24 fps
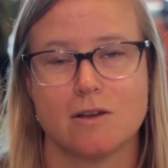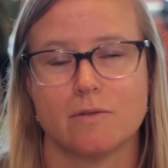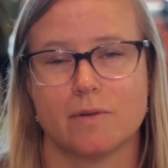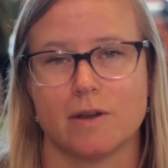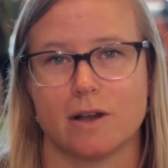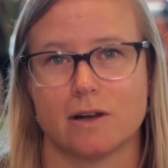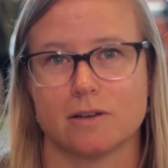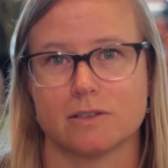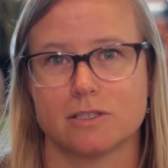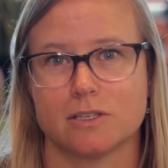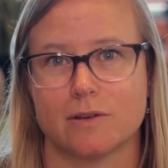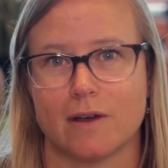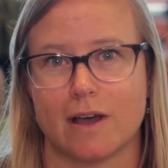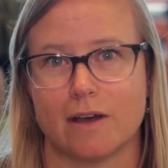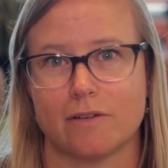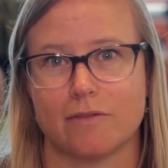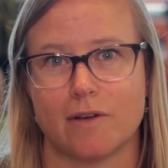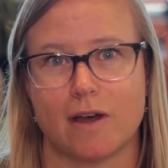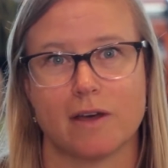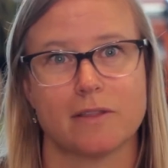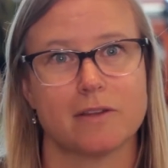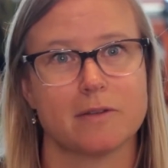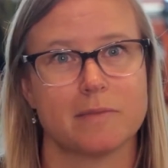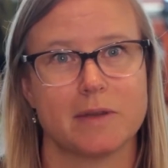We also have
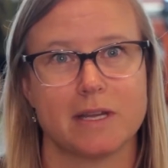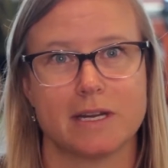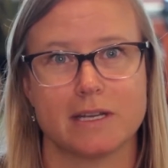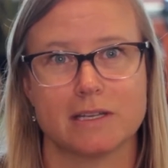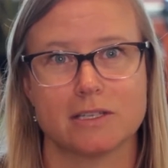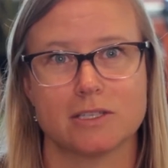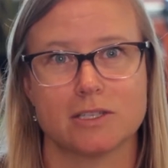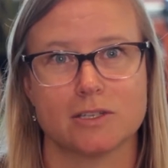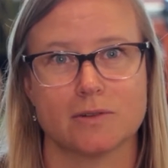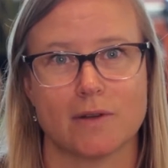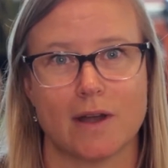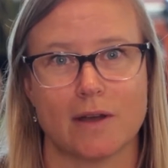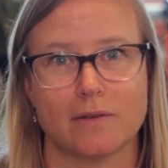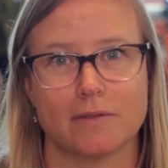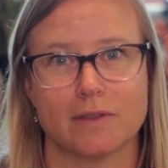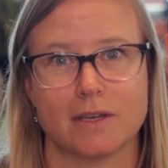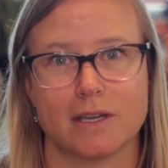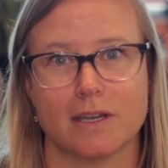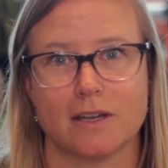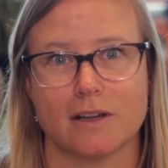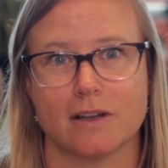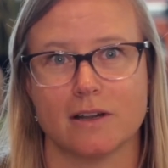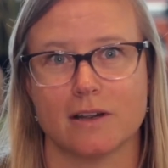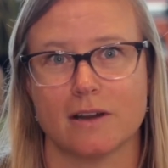other meetings throughout the
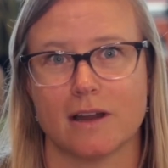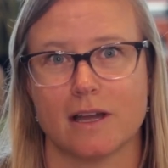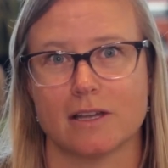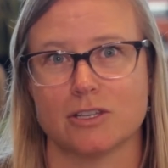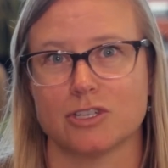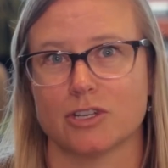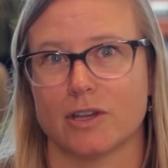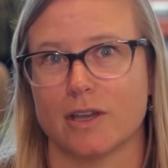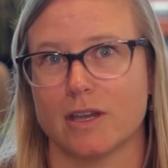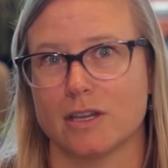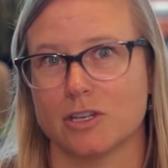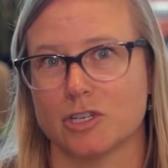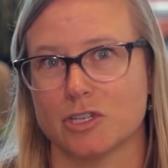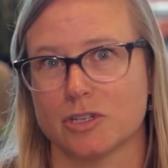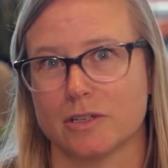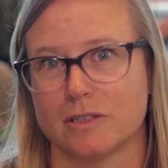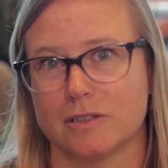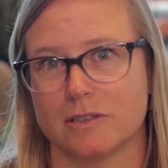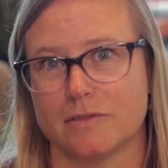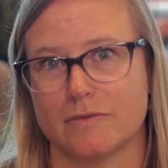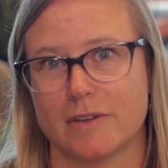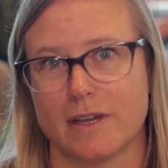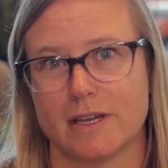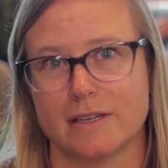year,
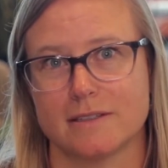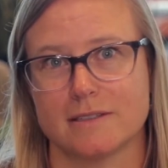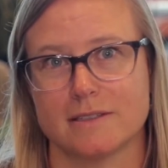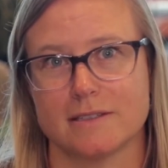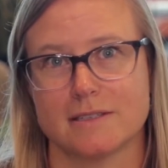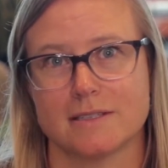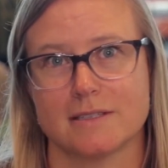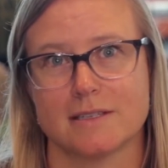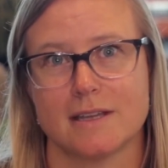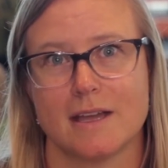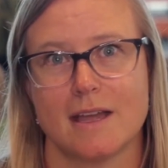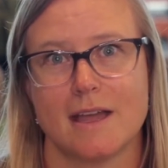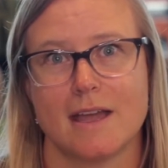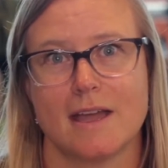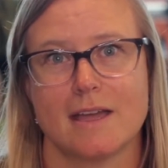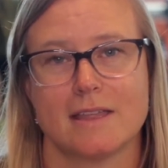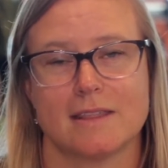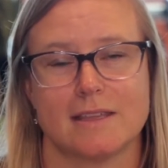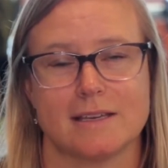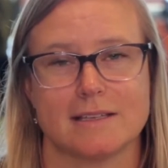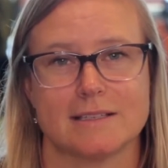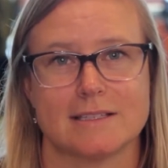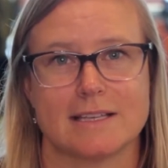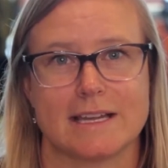educational events,
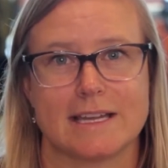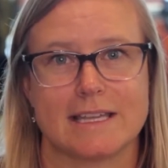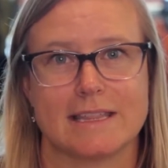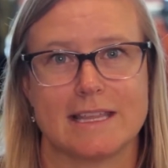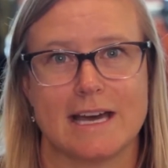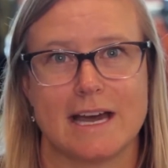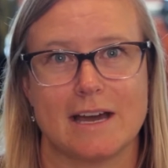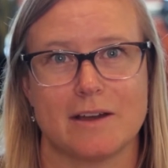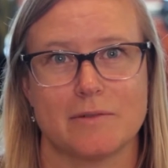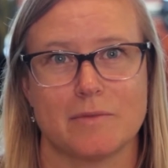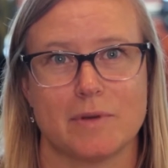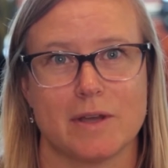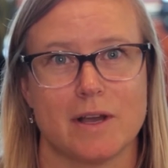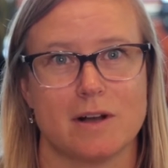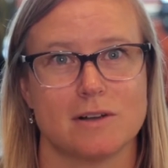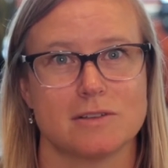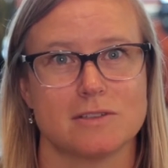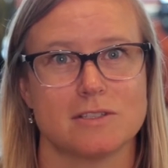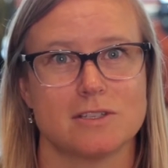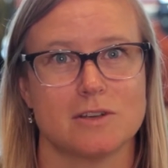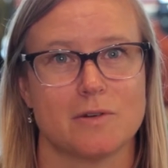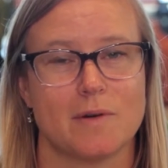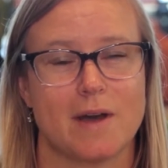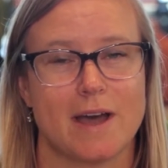things like that. We
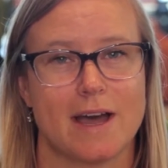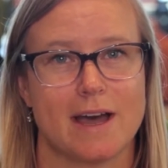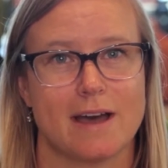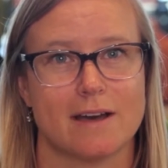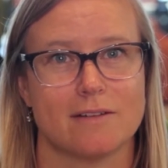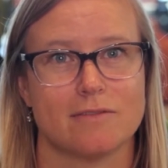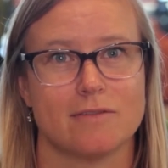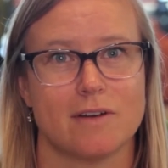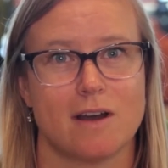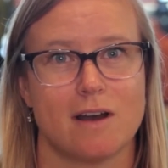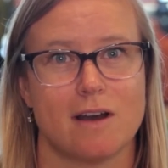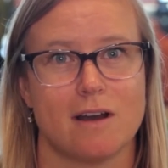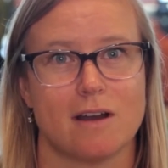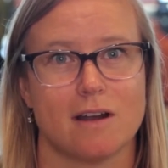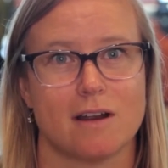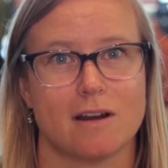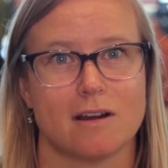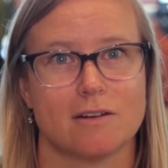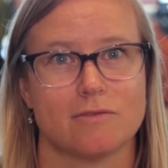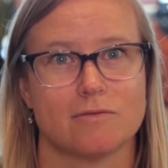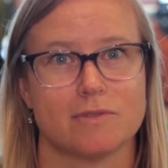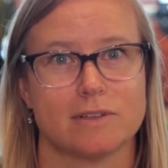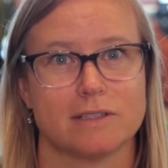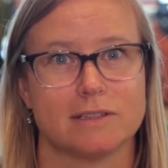also have
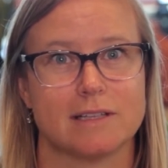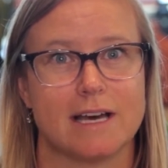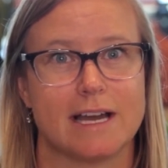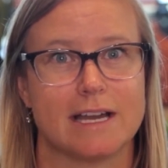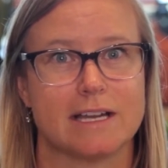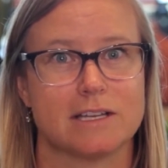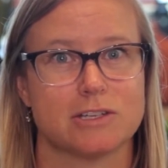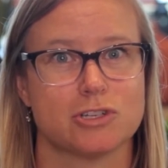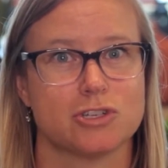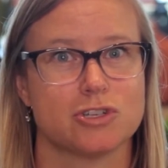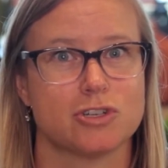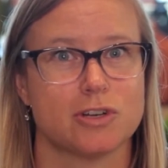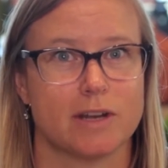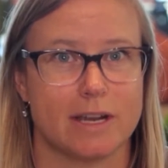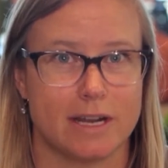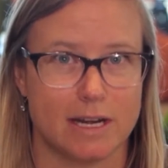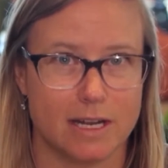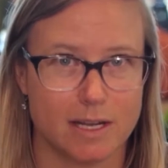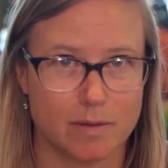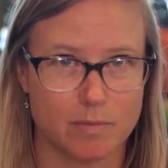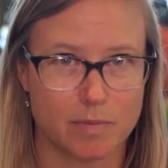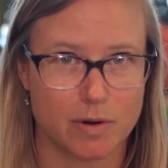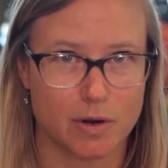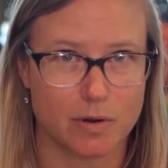our Relias
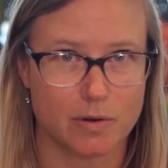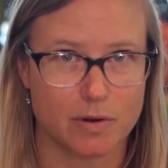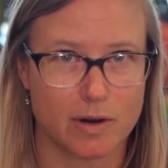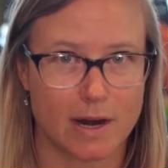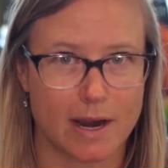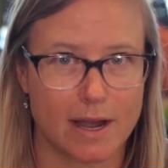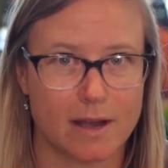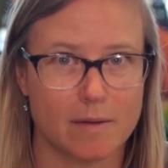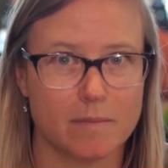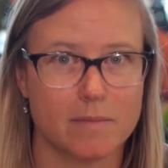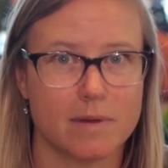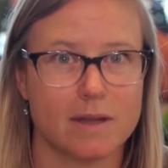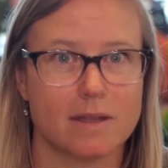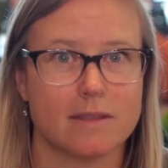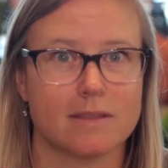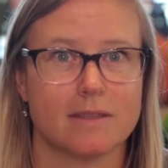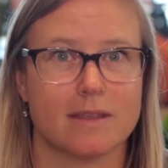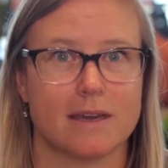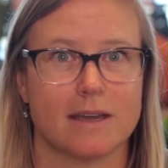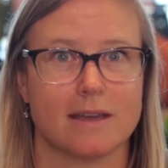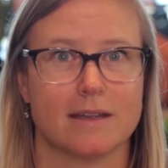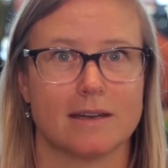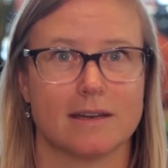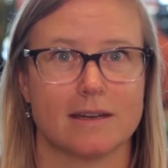training program
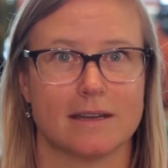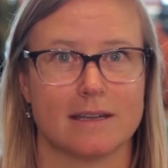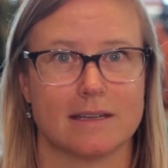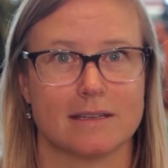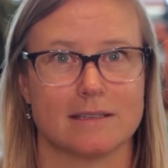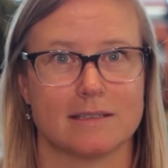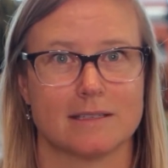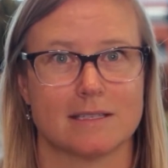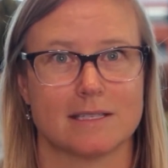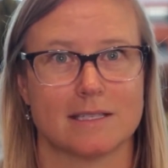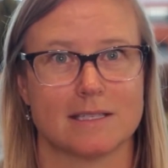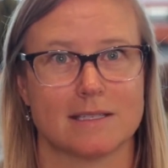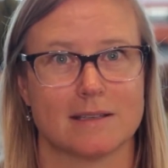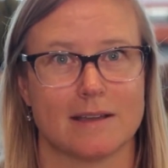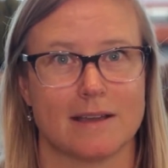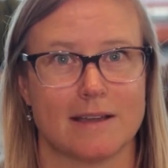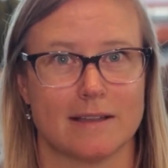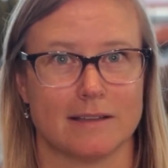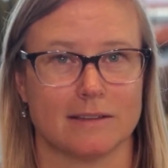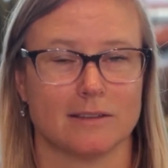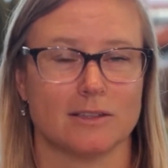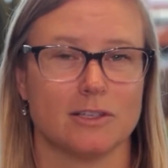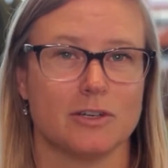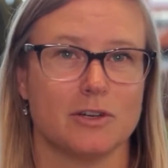that is
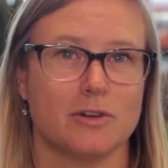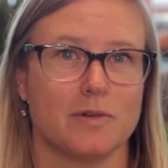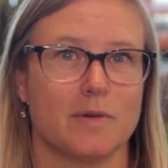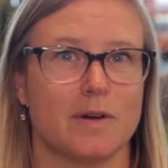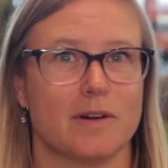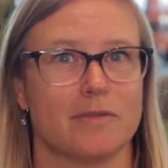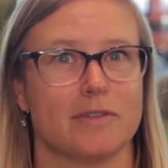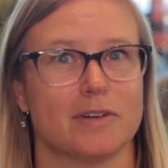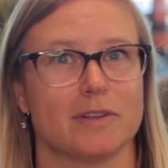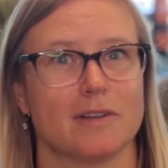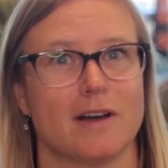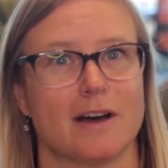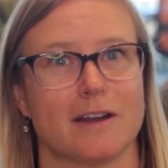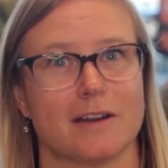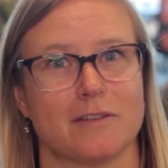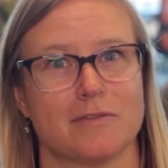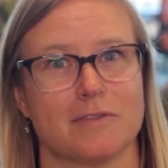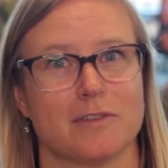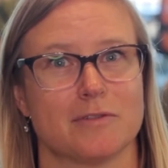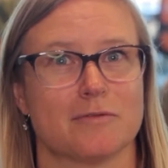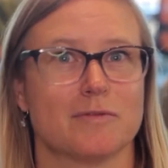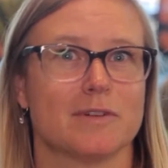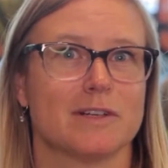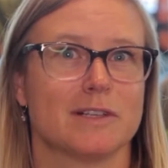in lieu of a lot
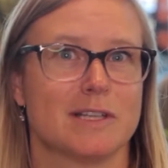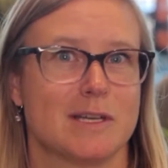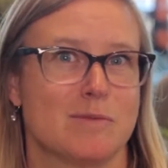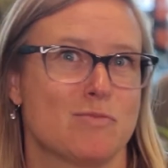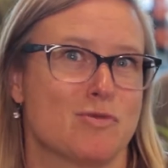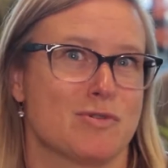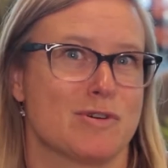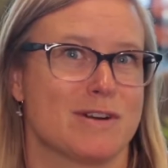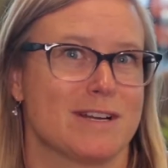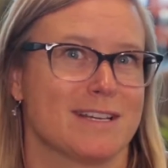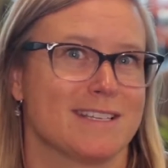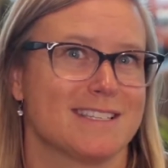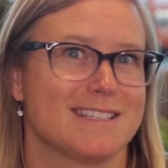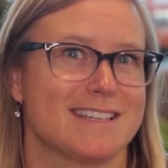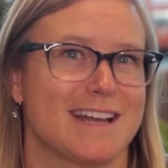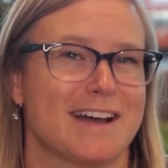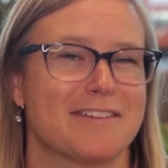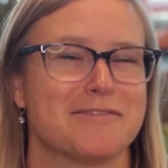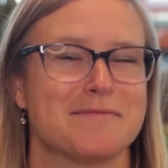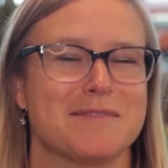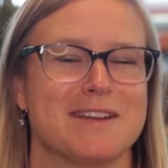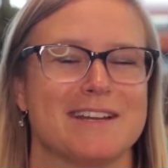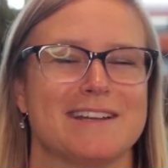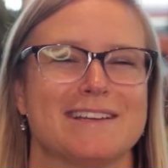of the really boring
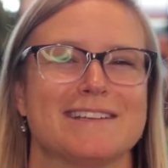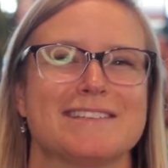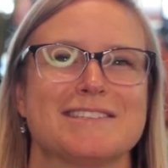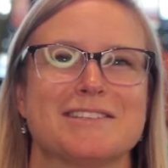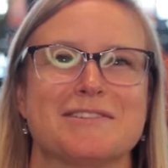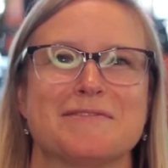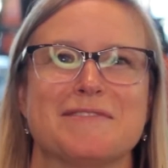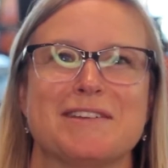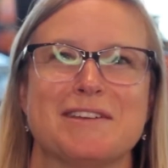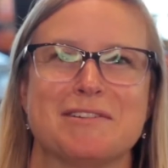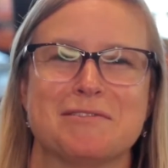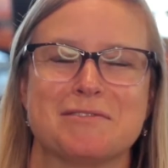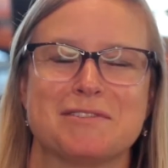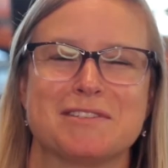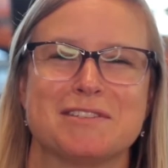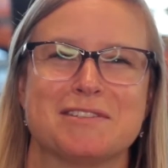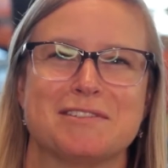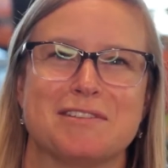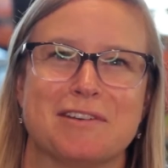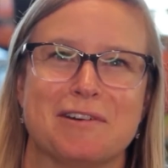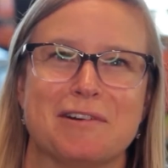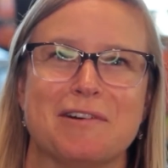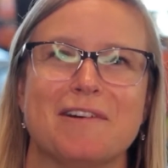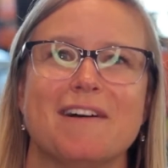staff meetings that we used to
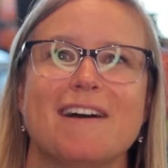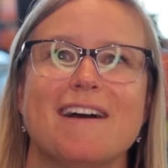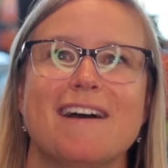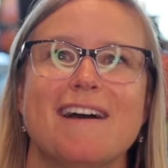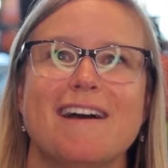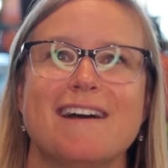do.